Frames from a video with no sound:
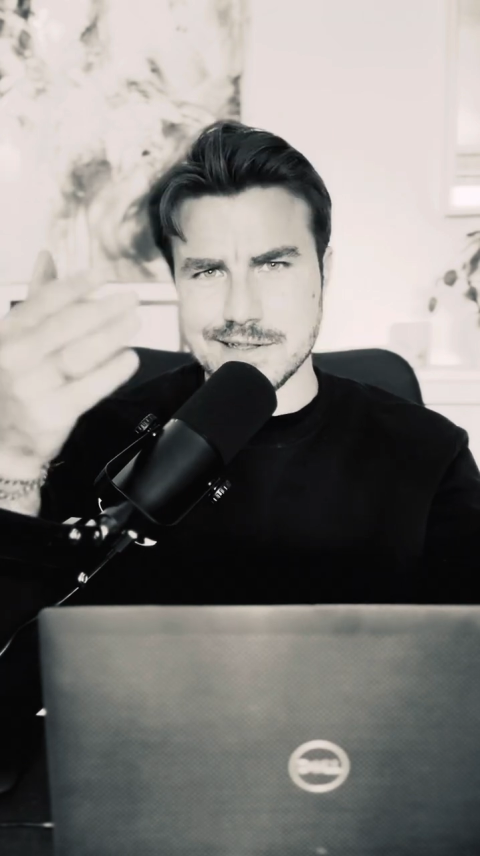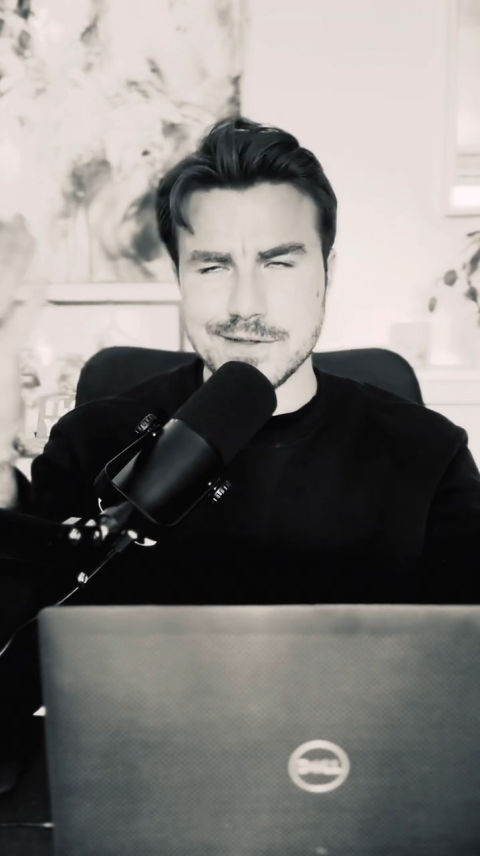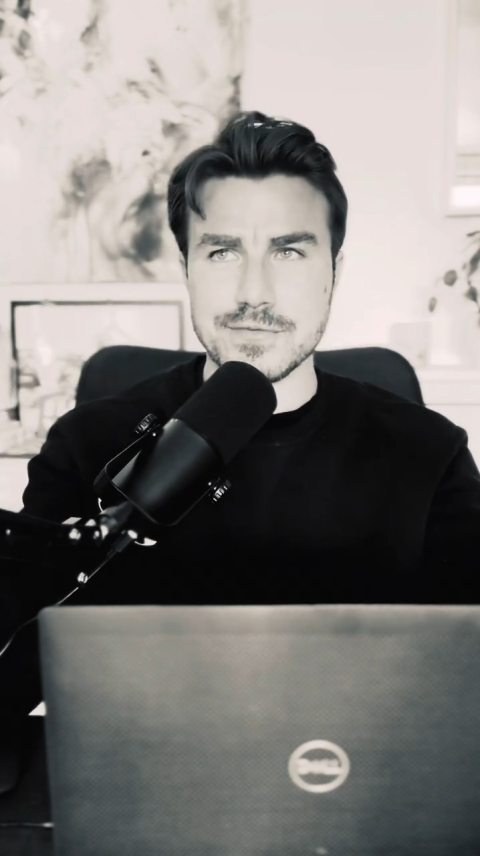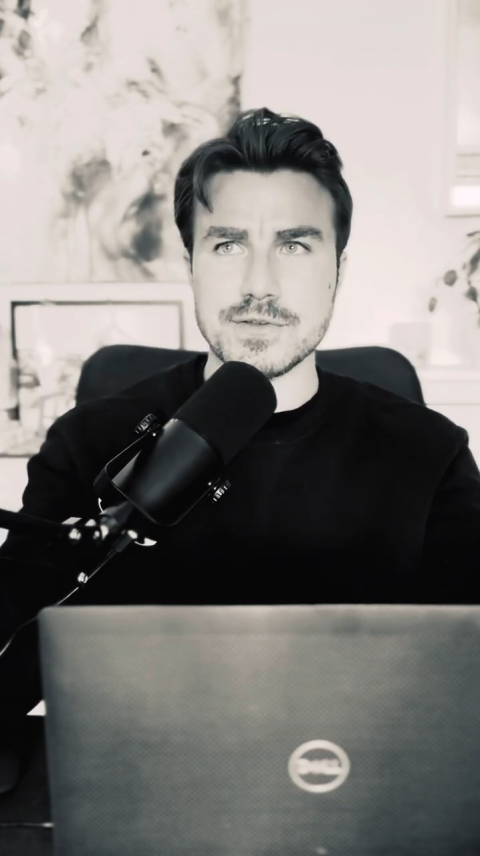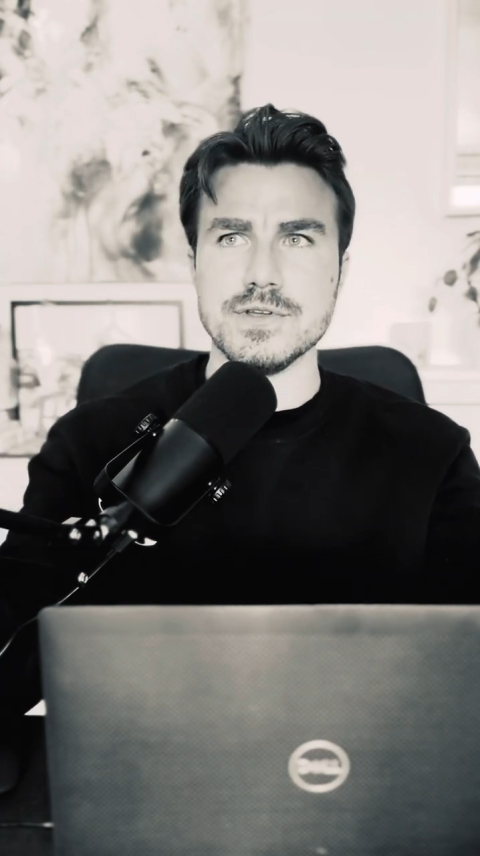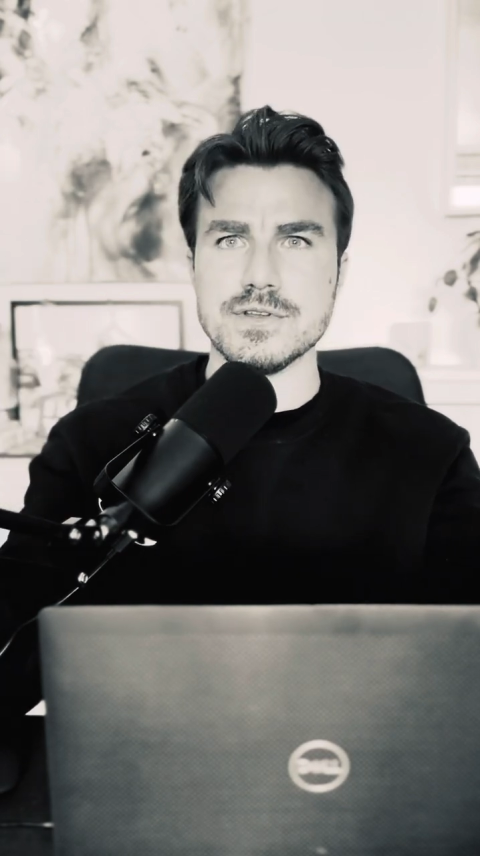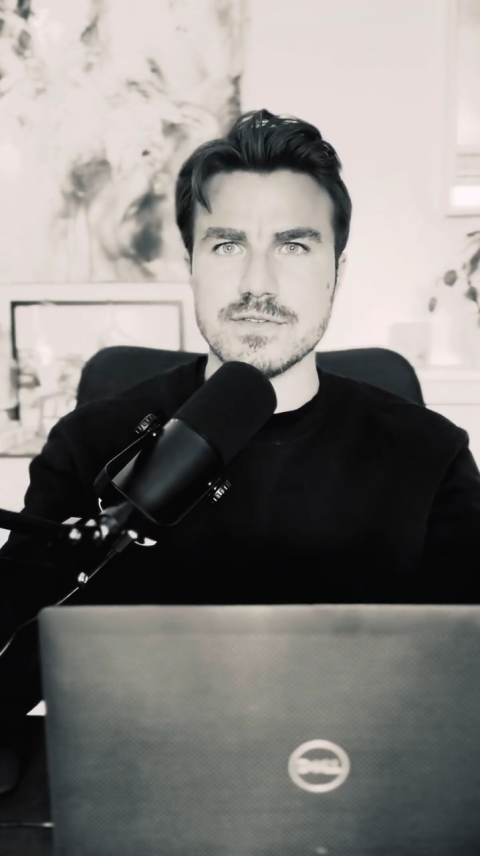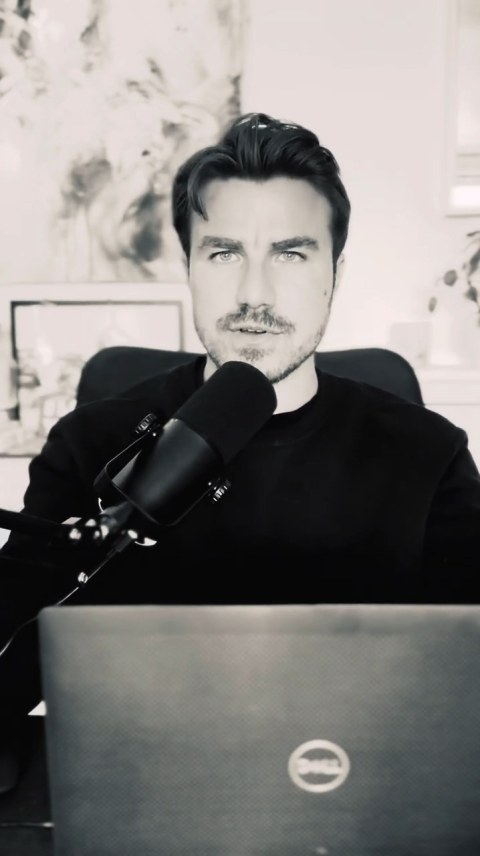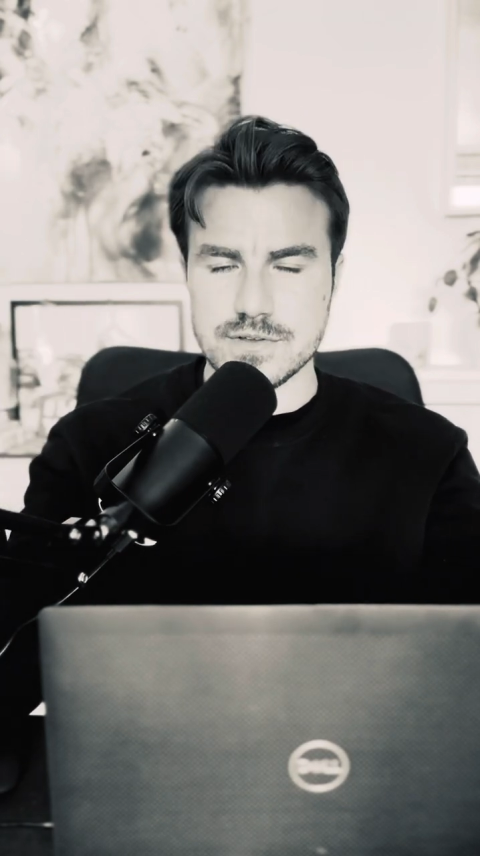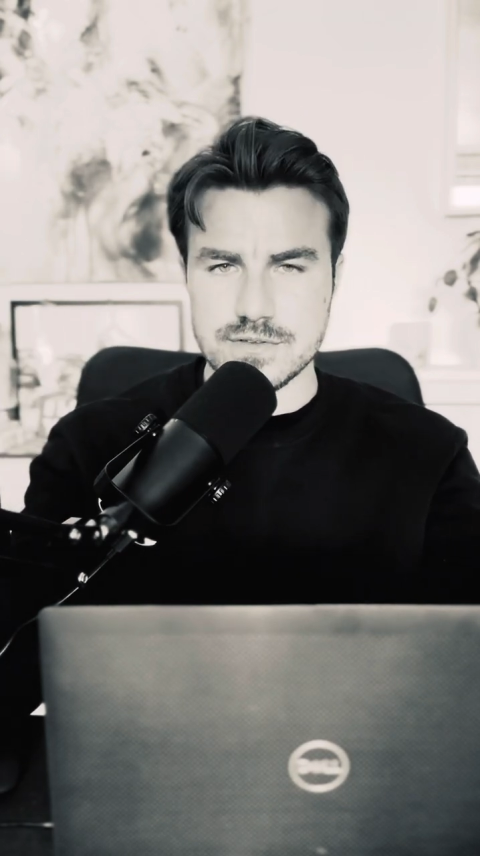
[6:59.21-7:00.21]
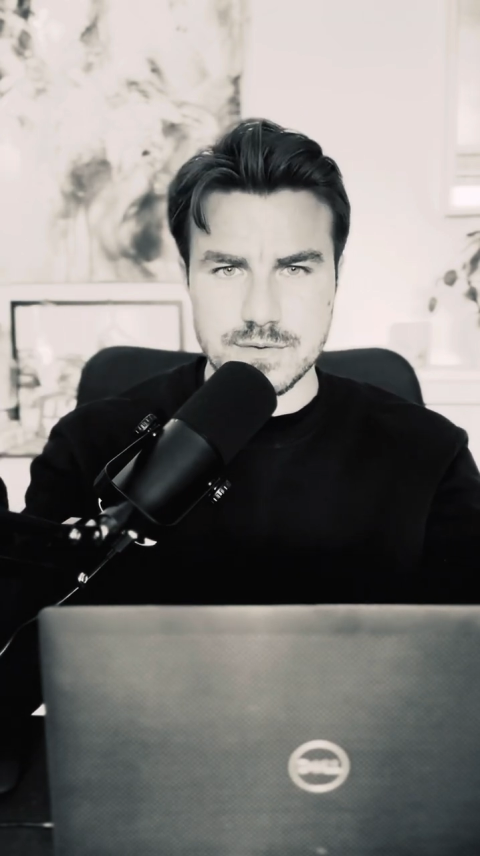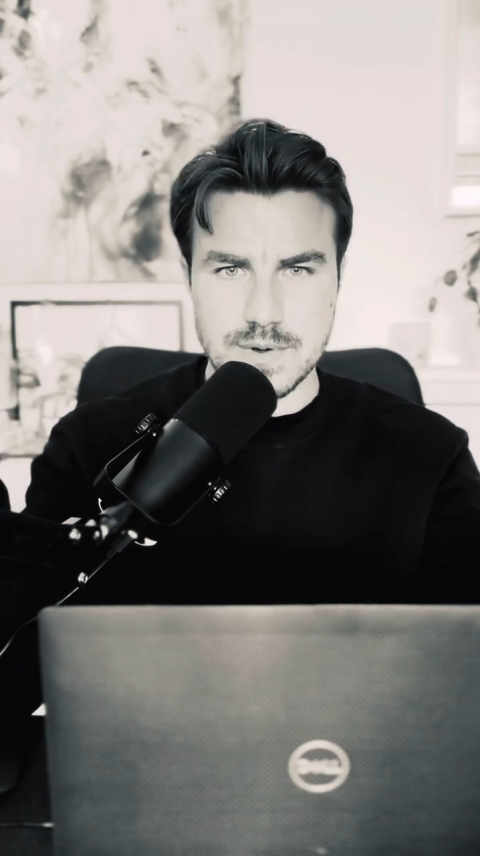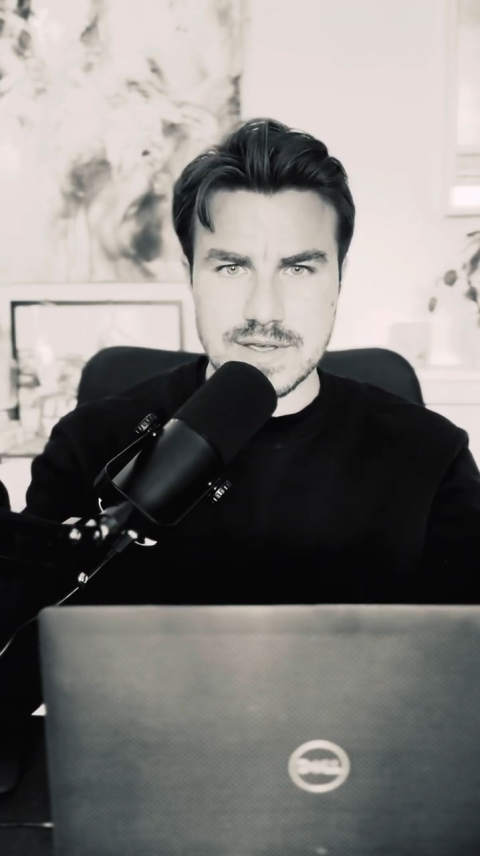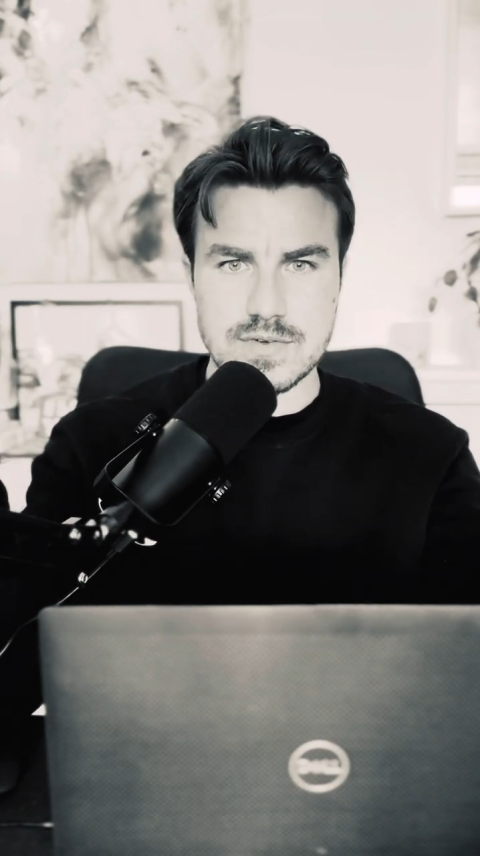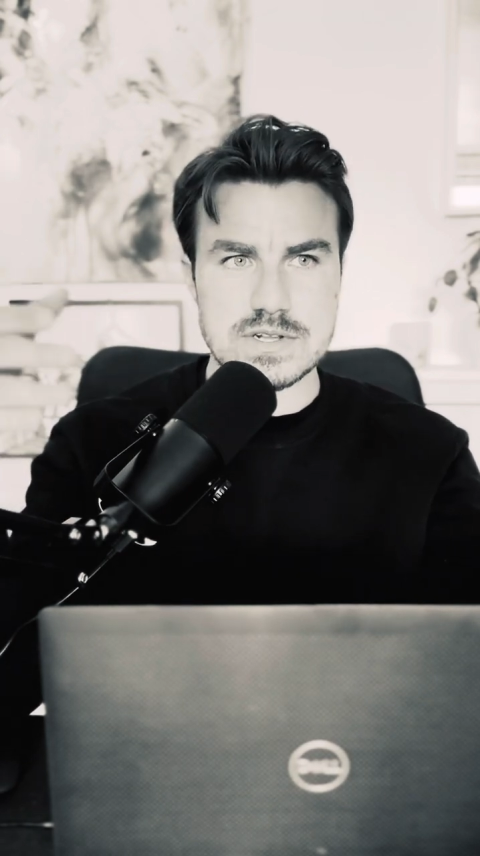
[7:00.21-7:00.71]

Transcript: different universe or whatever.